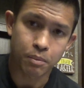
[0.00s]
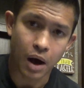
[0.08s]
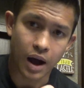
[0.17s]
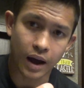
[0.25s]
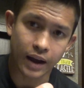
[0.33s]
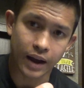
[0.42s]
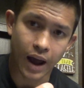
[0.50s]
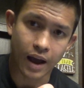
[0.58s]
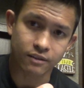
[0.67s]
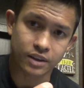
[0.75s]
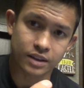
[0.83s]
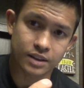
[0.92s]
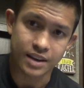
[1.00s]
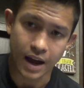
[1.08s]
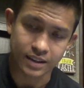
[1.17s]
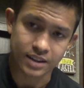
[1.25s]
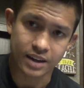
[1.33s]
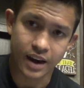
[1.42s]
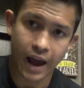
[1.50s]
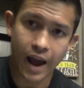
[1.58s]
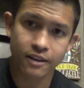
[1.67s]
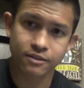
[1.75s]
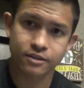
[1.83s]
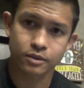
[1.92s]
by having the
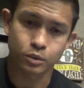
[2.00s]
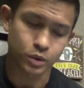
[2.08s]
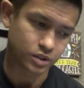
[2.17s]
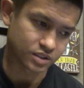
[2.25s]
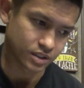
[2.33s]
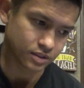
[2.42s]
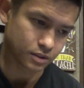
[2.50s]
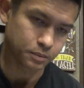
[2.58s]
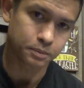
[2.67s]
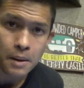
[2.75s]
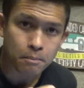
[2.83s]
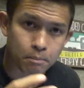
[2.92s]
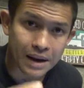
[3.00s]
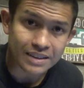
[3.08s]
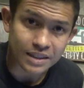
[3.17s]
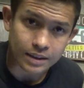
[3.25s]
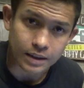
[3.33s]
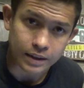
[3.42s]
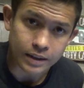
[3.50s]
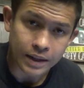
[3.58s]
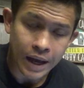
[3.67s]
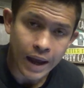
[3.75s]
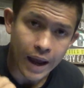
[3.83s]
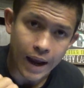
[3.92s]
19.5 wheel system. Basically,
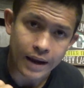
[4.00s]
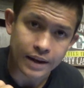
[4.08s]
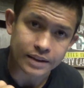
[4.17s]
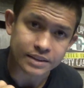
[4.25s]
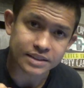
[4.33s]
a